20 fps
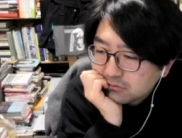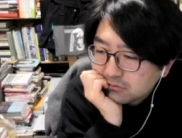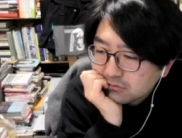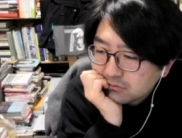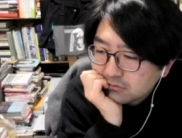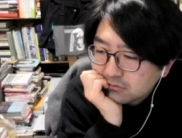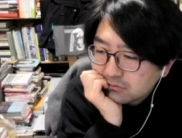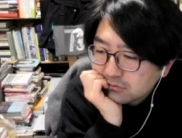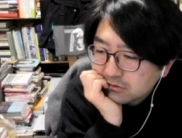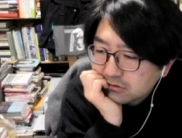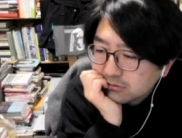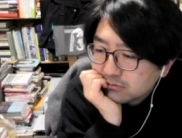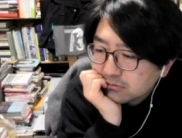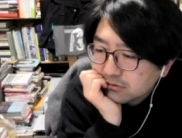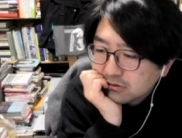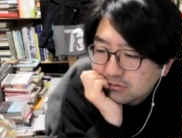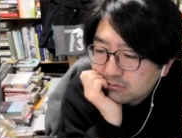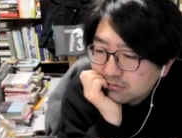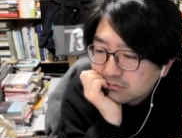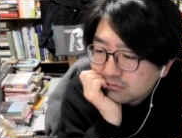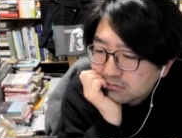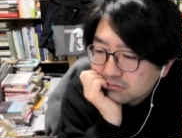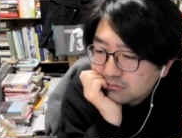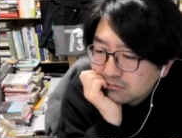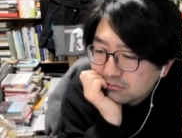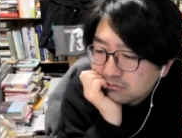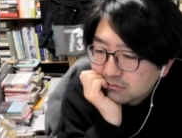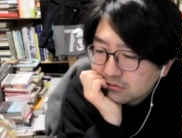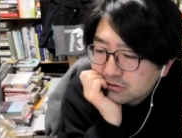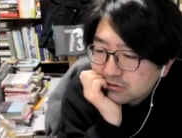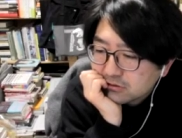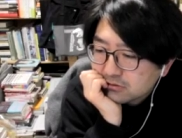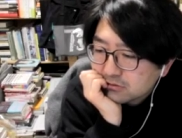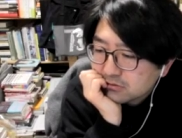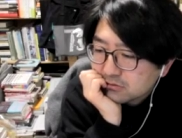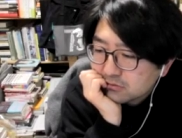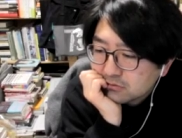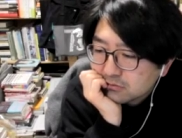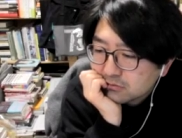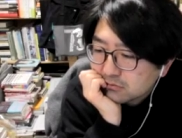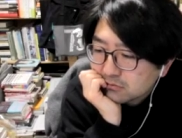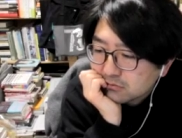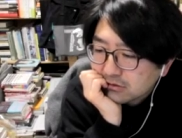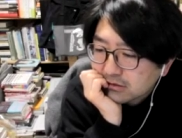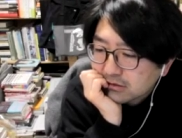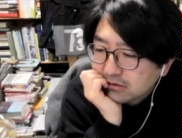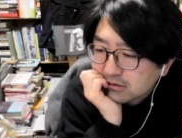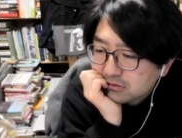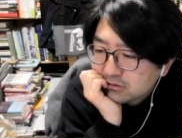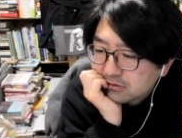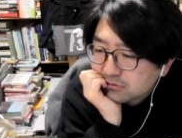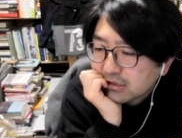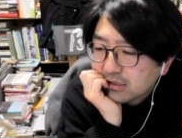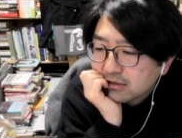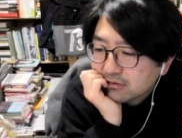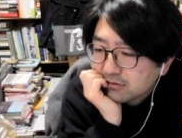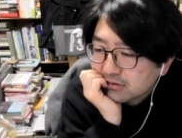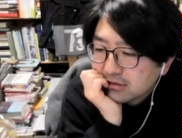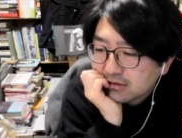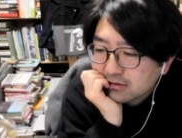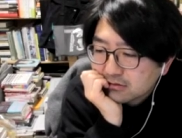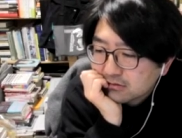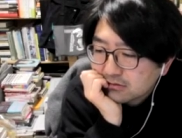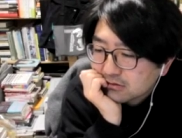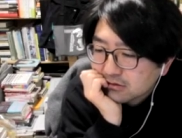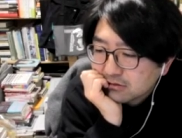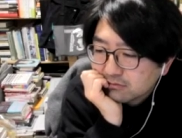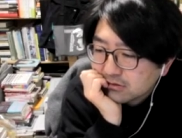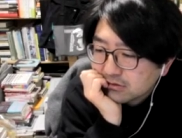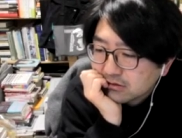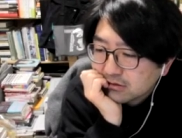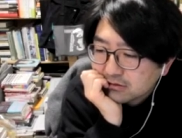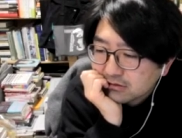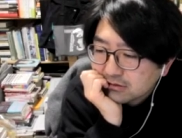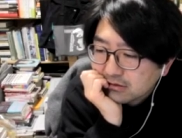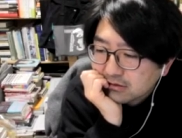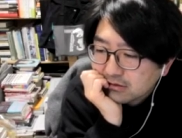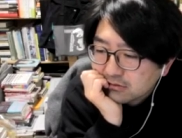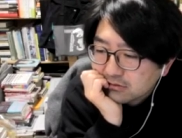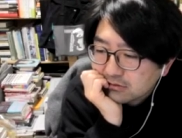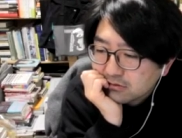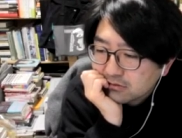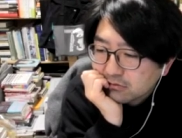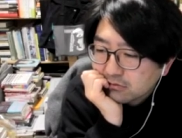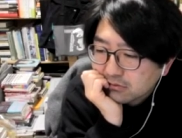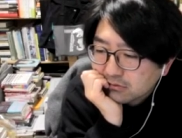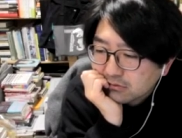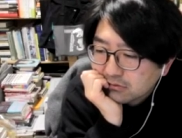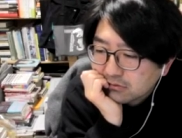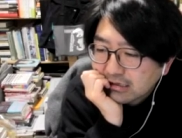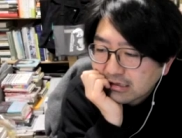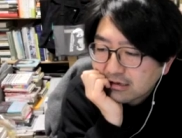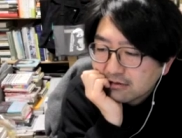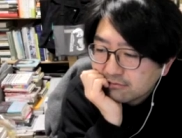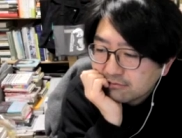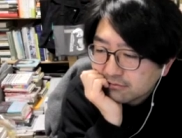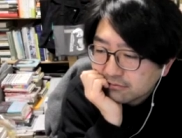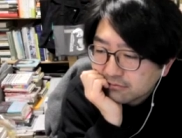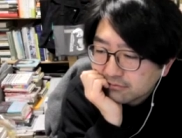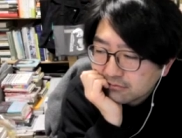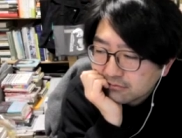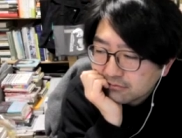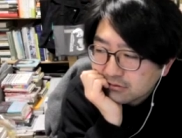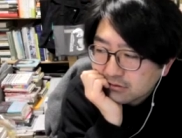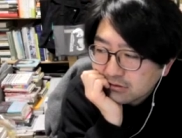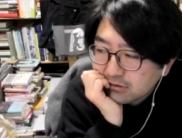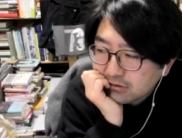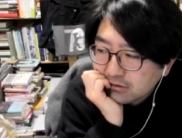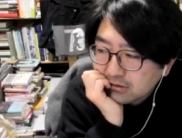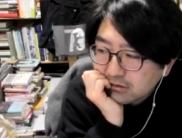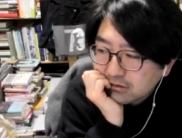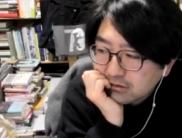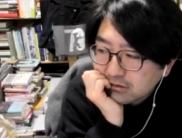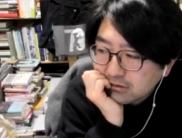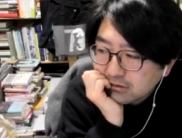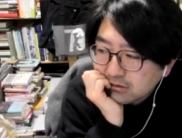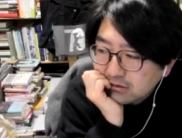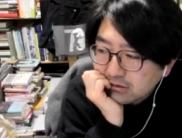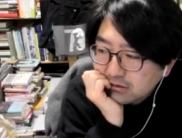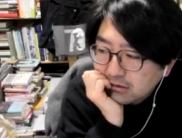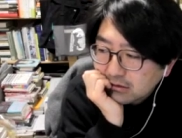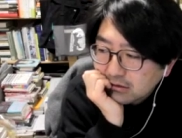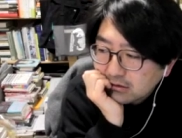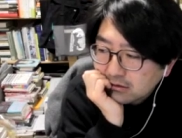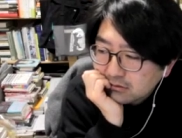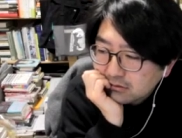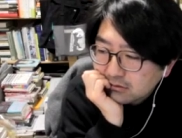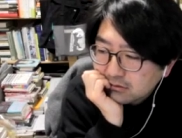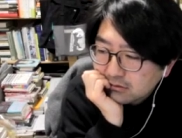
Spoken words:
sometimes just do like a struggling about like your life. And